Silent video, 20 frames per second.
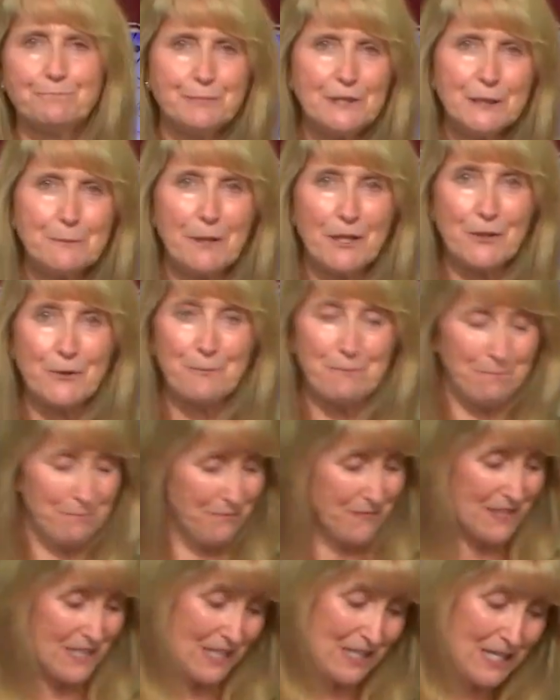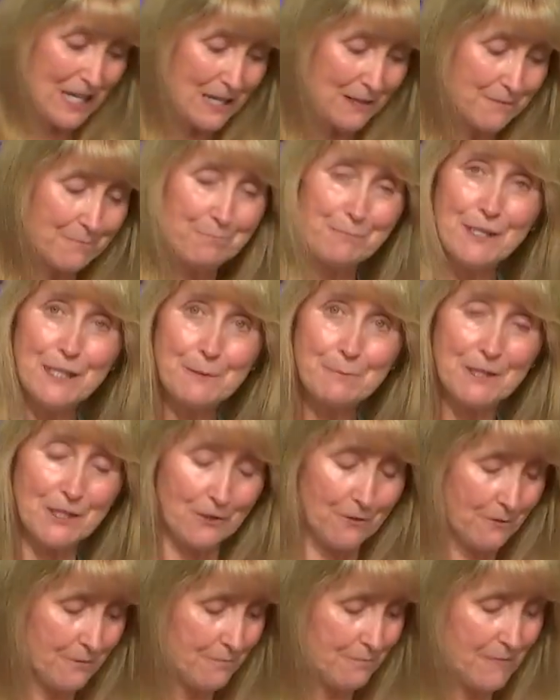peanut butter. Again, peanut
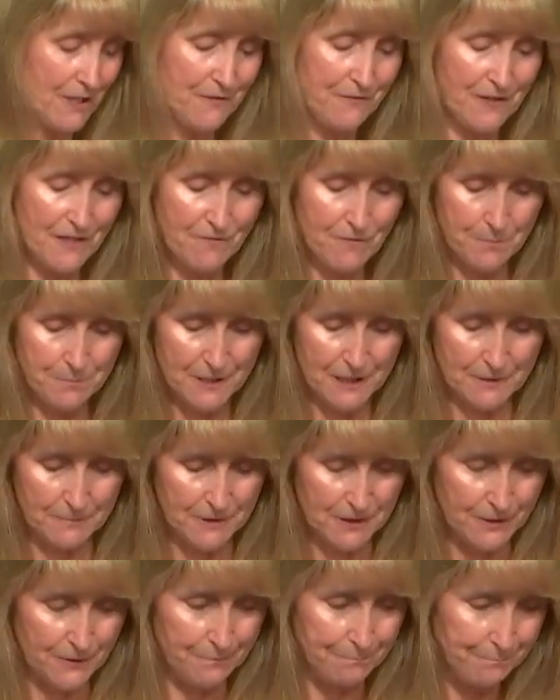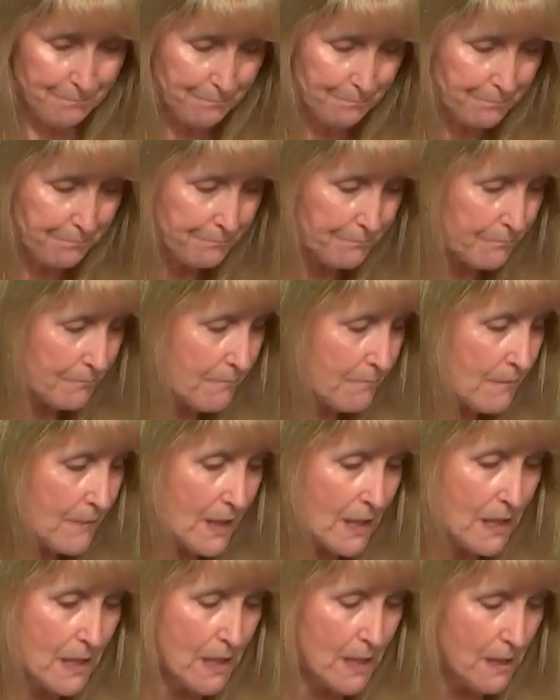butter, my favorite peanut butter.
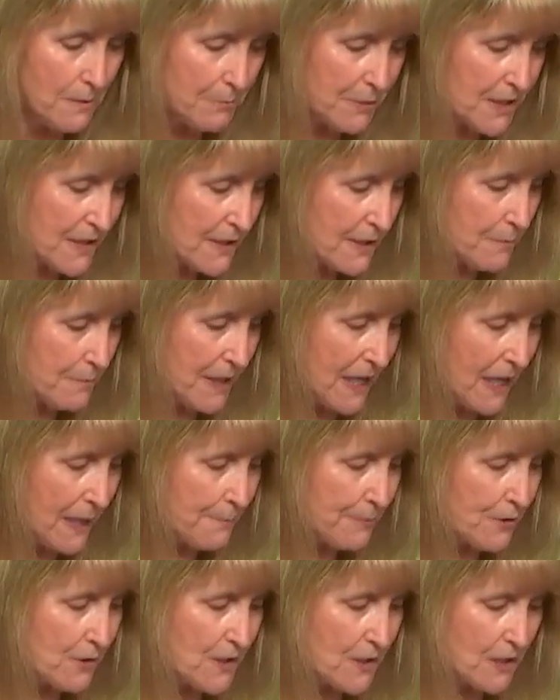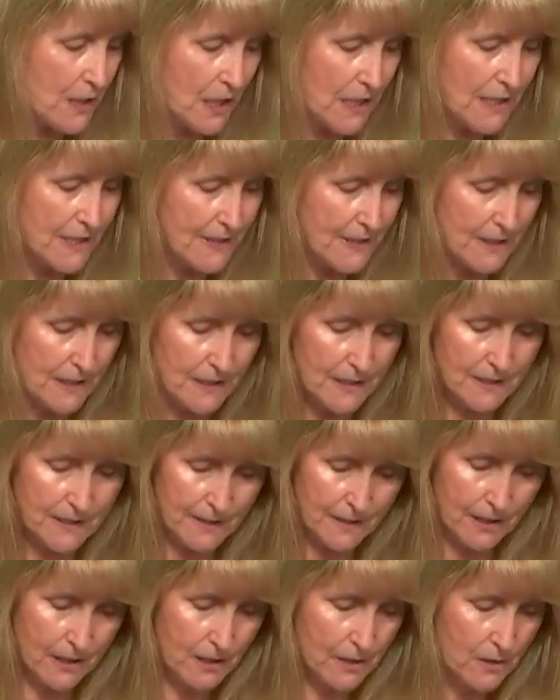But some apple
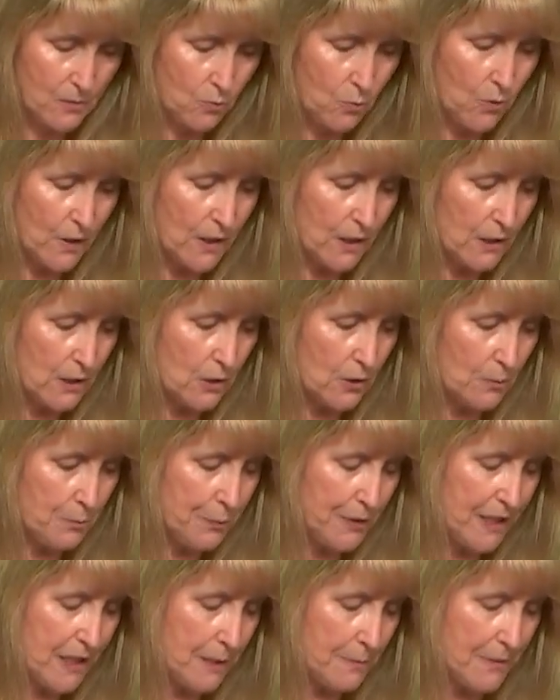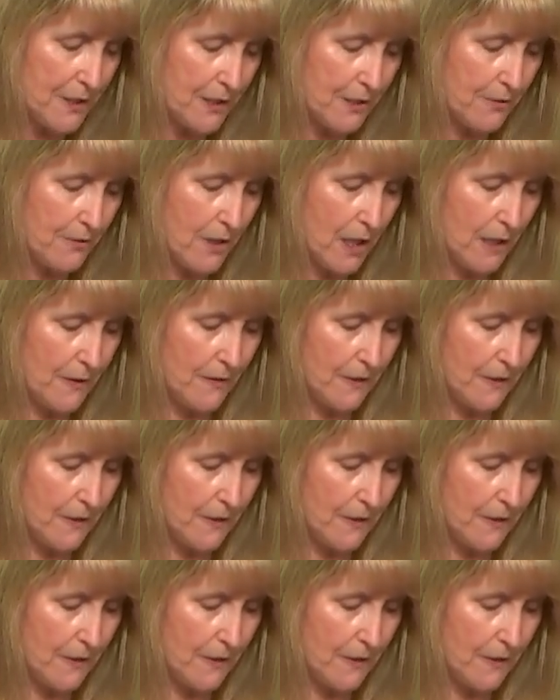slices with a little peanut butter on